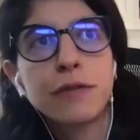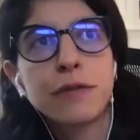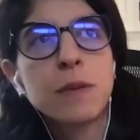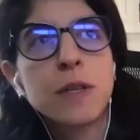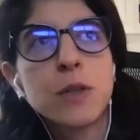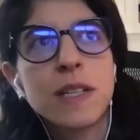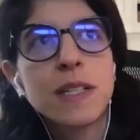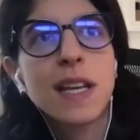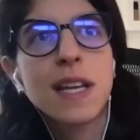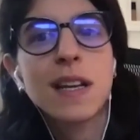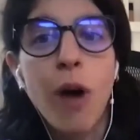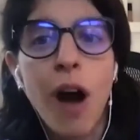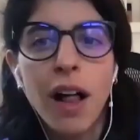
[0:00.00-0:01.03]
between data
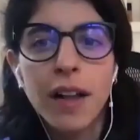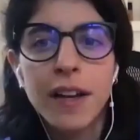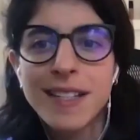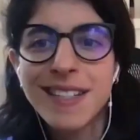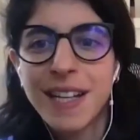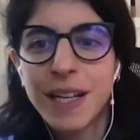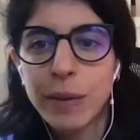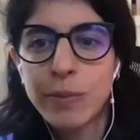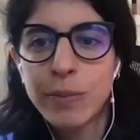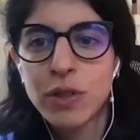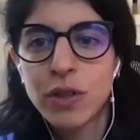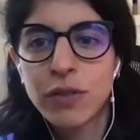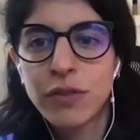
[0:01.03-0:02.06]
quality and data
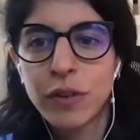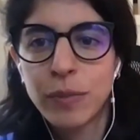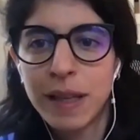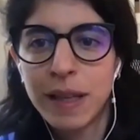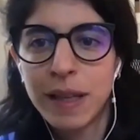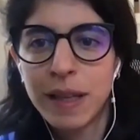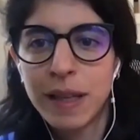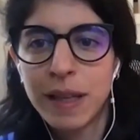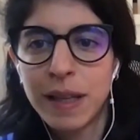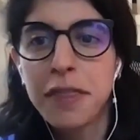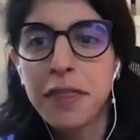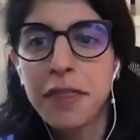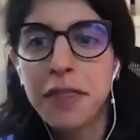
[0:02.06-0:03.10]
observability. Like I think
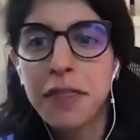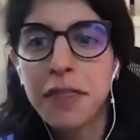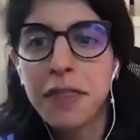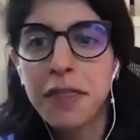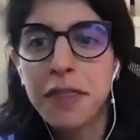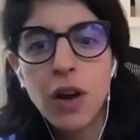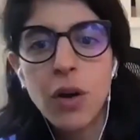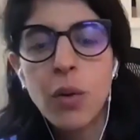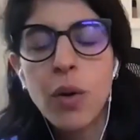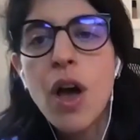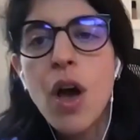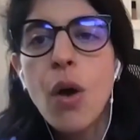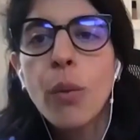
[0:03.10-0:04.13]
a few years
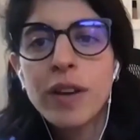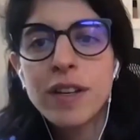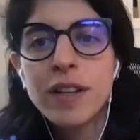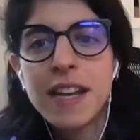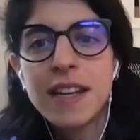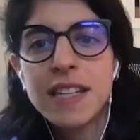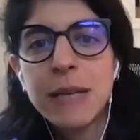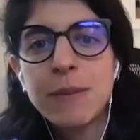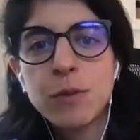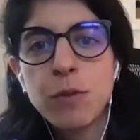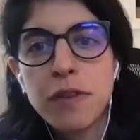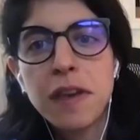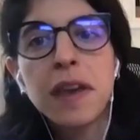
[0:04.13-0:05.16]
ago, when data teams
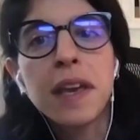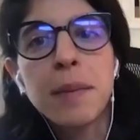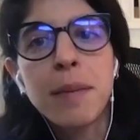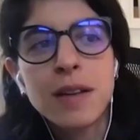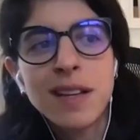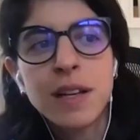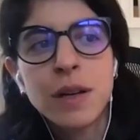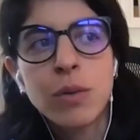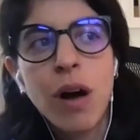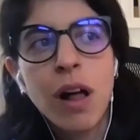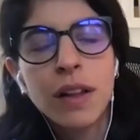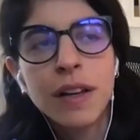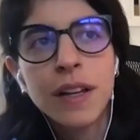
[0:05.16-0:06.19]
were thinking about data
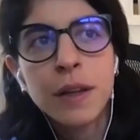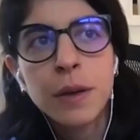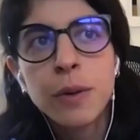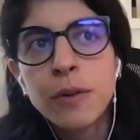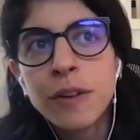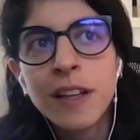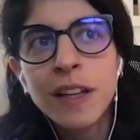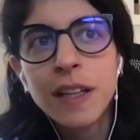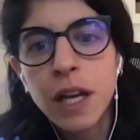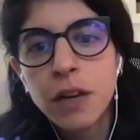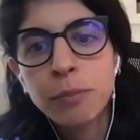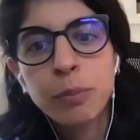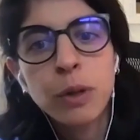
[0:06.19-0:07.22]
quality, they were really
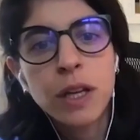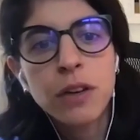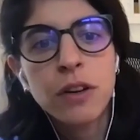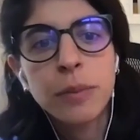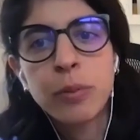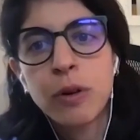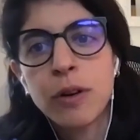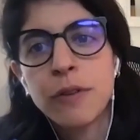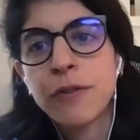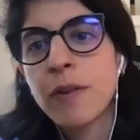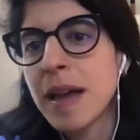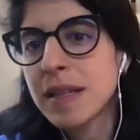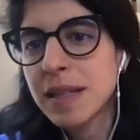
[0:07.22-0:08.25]
like pulling a report
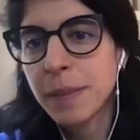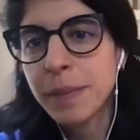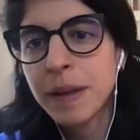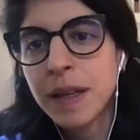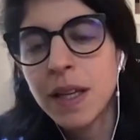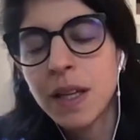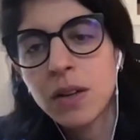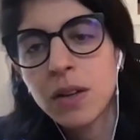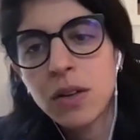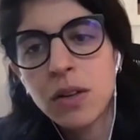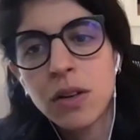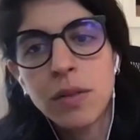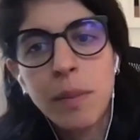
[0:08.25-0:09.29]
from SAP
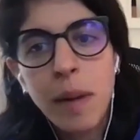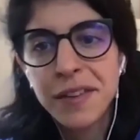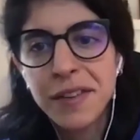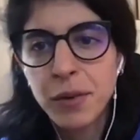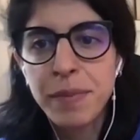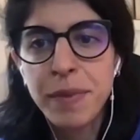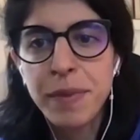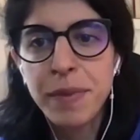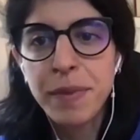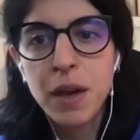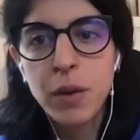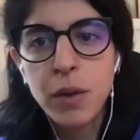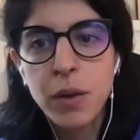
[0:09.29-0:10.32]
or I don't know,
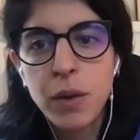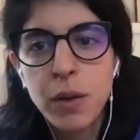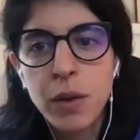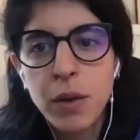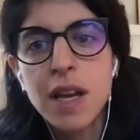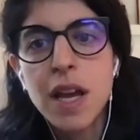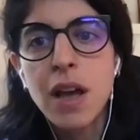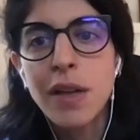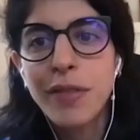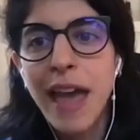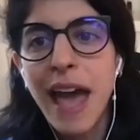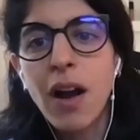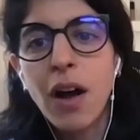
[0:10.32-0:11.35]
something where it's like they
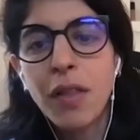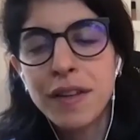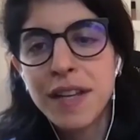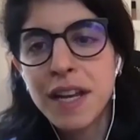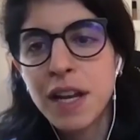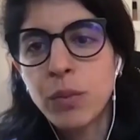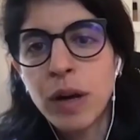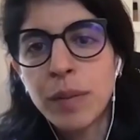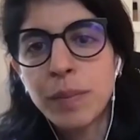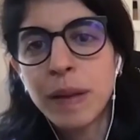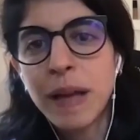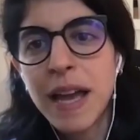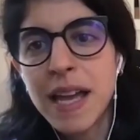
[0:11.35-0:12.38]
had all the data in one
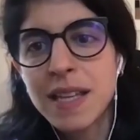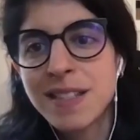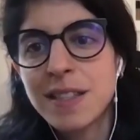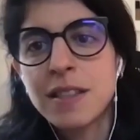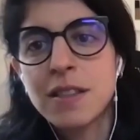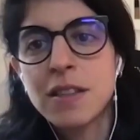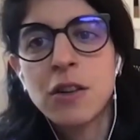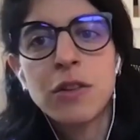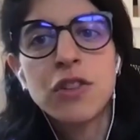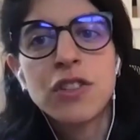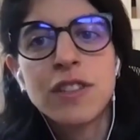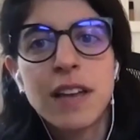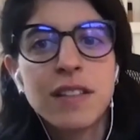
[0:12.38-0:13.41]
place. You
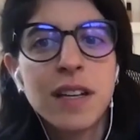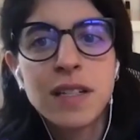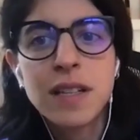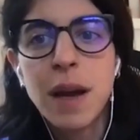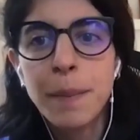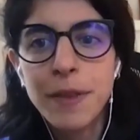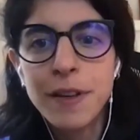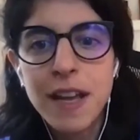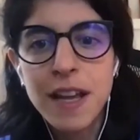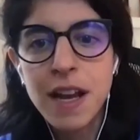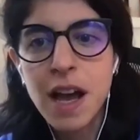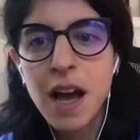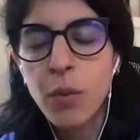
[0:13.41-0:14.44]
just had to like dump the
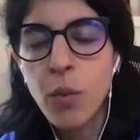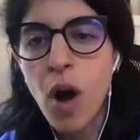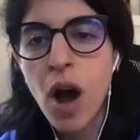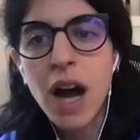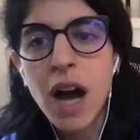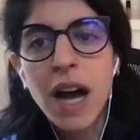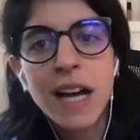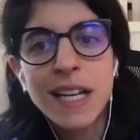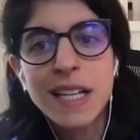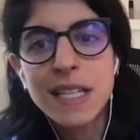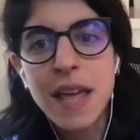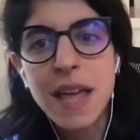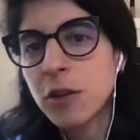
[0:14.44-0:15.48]
data once,
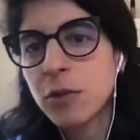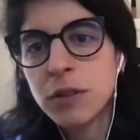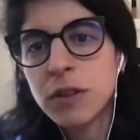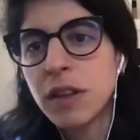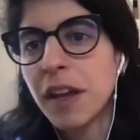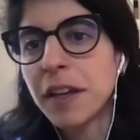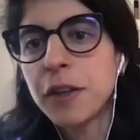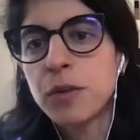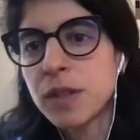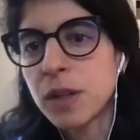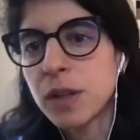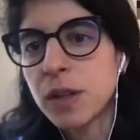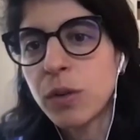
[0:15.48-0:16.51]
and then you would like use
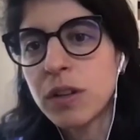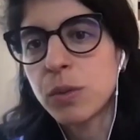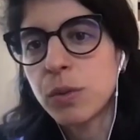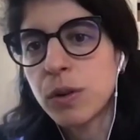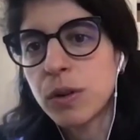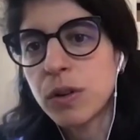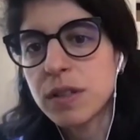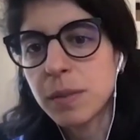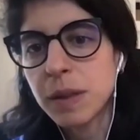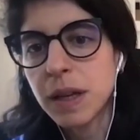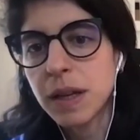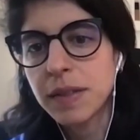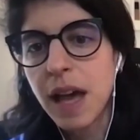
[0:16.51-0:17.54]
it once a quarter or
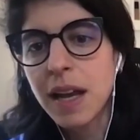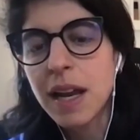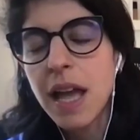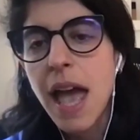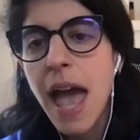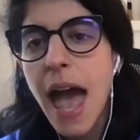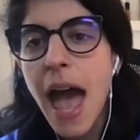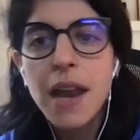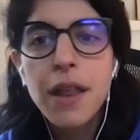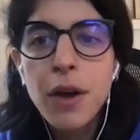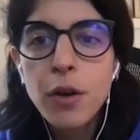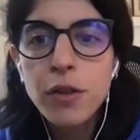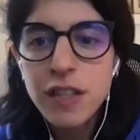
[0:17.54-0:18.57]
something like that. And
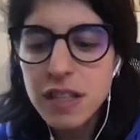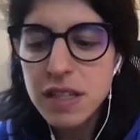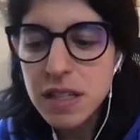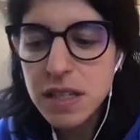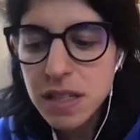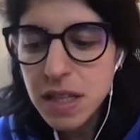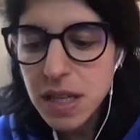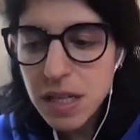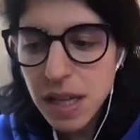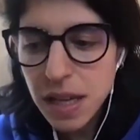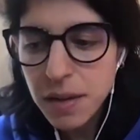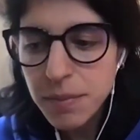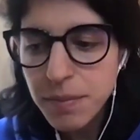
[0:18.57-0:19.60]
in those instances,
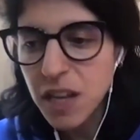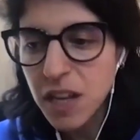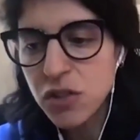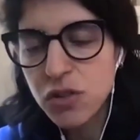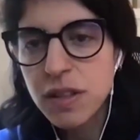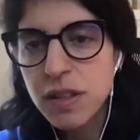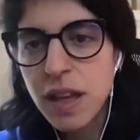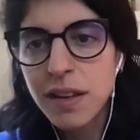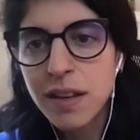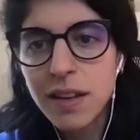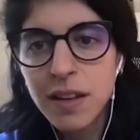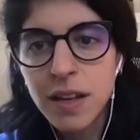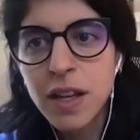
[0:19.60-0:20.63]
like making sure that,
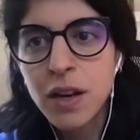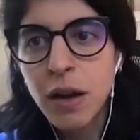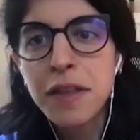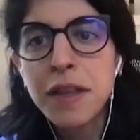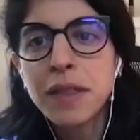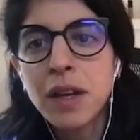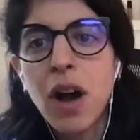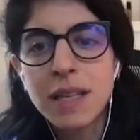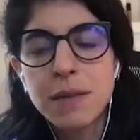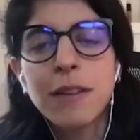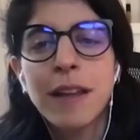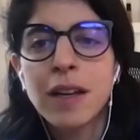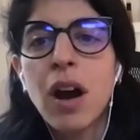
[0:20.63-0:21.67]
I think the concept
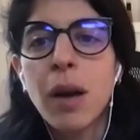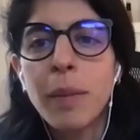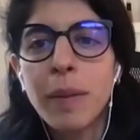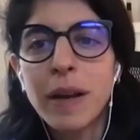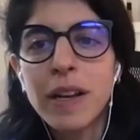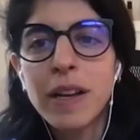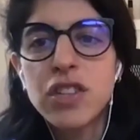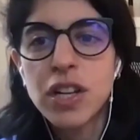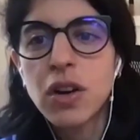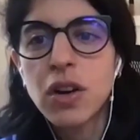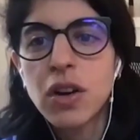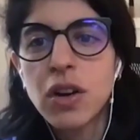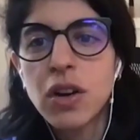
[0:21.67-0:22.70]
of like garbage in,
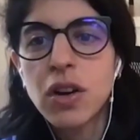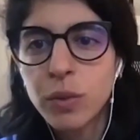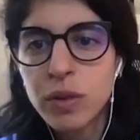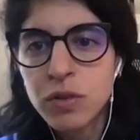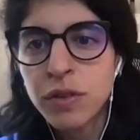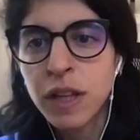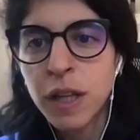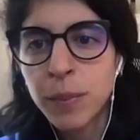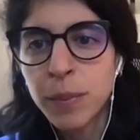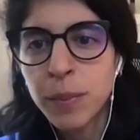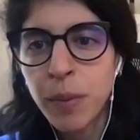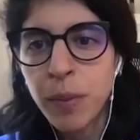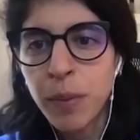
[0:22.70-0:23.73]
garbage out was really
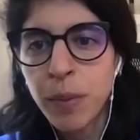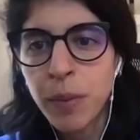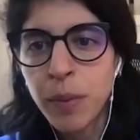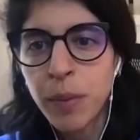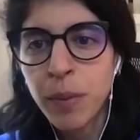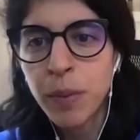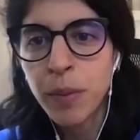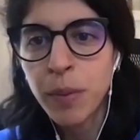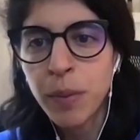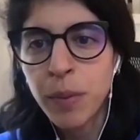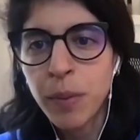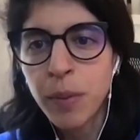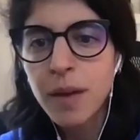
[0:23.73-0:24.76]
popularized at the
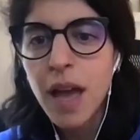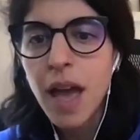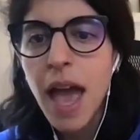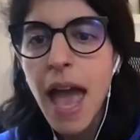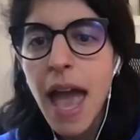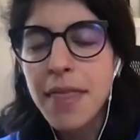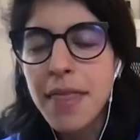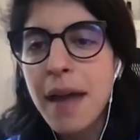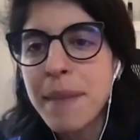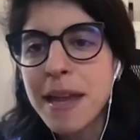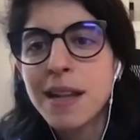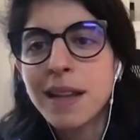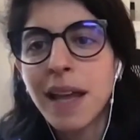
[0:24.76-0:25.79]
time. And that
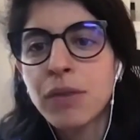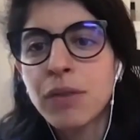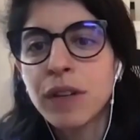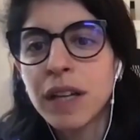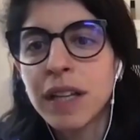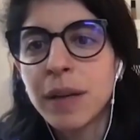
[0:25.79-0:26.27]
made it like really